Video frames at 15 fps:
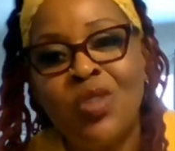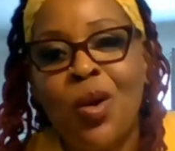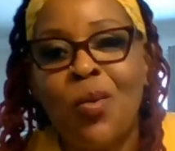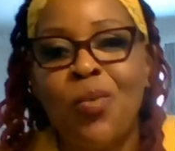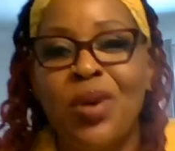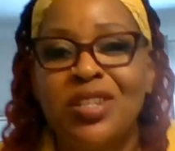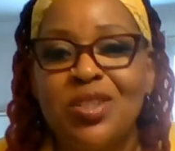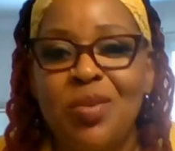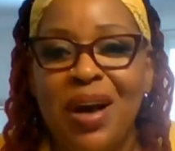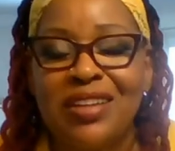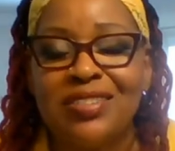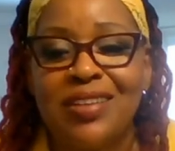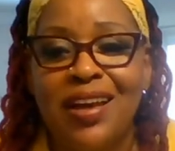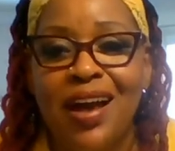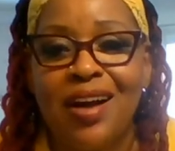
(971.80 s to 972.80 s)
What do I
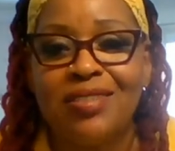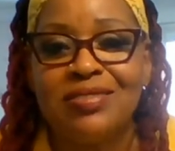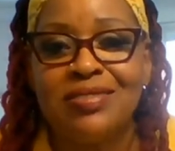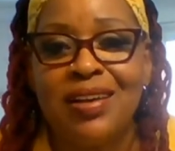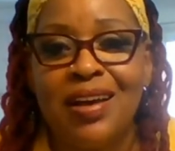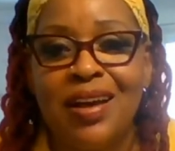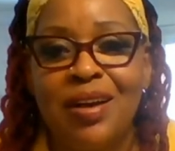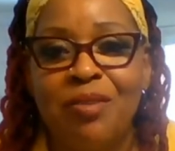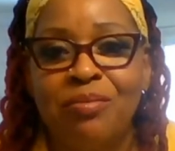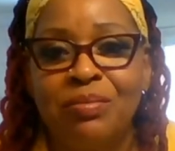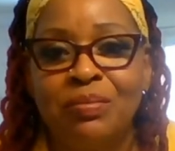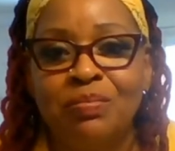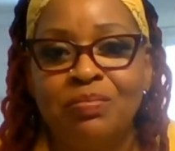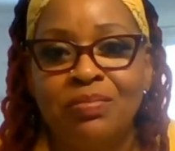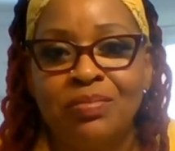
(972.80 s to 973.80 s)
say all the time?
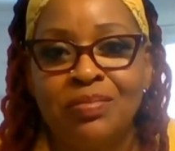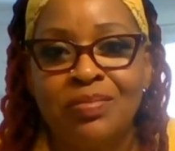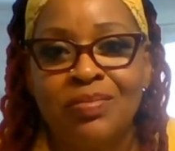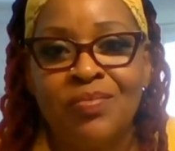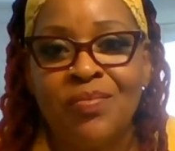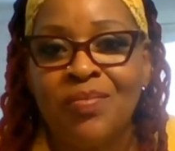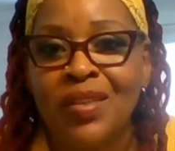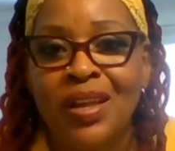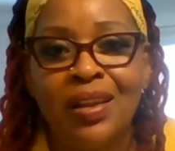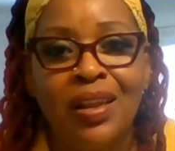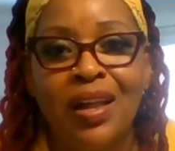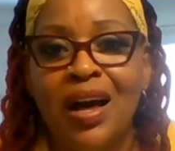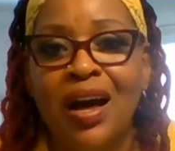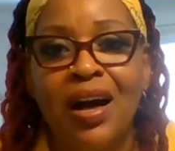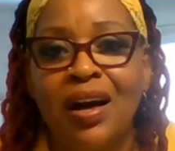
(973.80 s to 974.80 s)

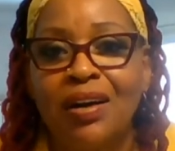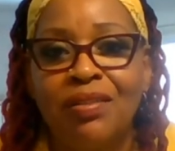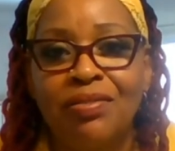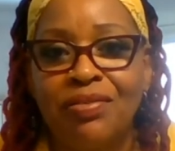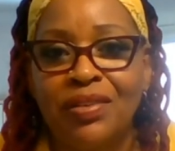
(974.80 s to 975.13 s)
Love.